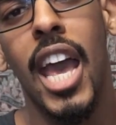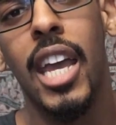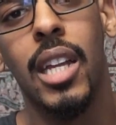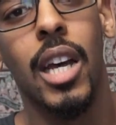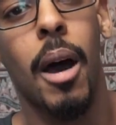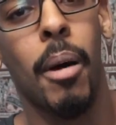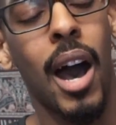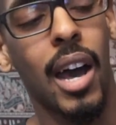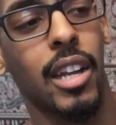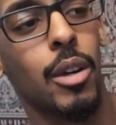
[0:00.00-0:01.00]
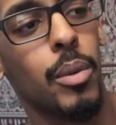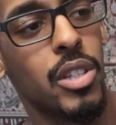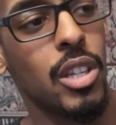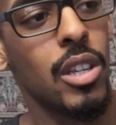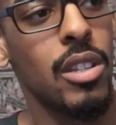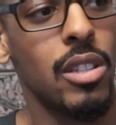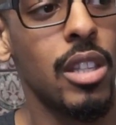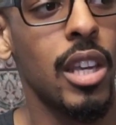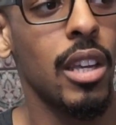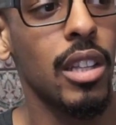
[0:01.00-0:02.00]
in Amharic, which is
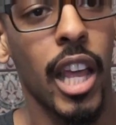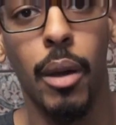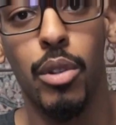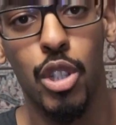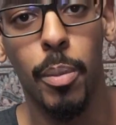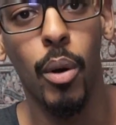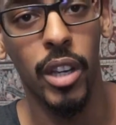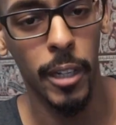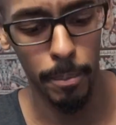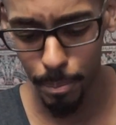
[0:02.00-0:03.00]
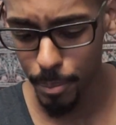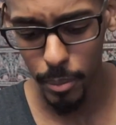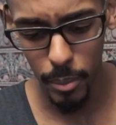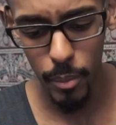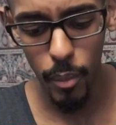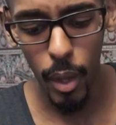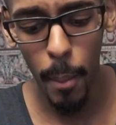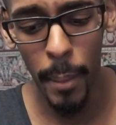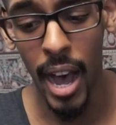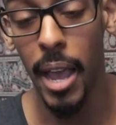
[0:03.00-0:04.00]
the language spoken
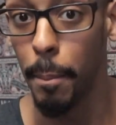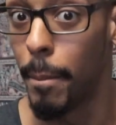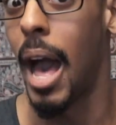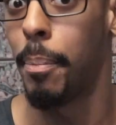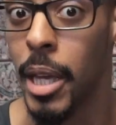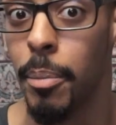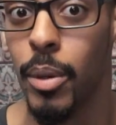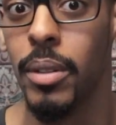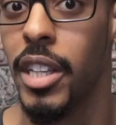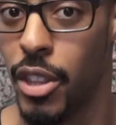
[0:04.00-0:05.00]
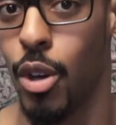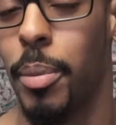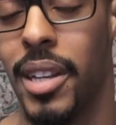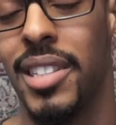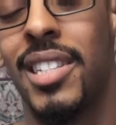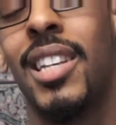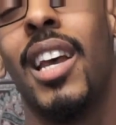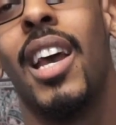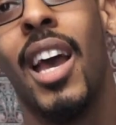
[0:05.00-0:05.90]
by my people, Ethiopians.